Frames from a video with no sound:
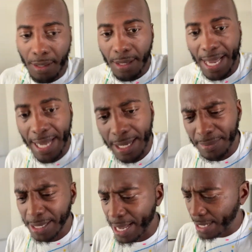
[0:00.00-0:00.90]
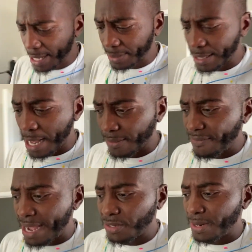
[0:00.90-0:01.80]
It comes stock with
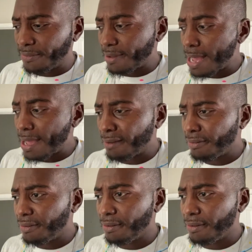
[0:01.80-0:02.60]
525,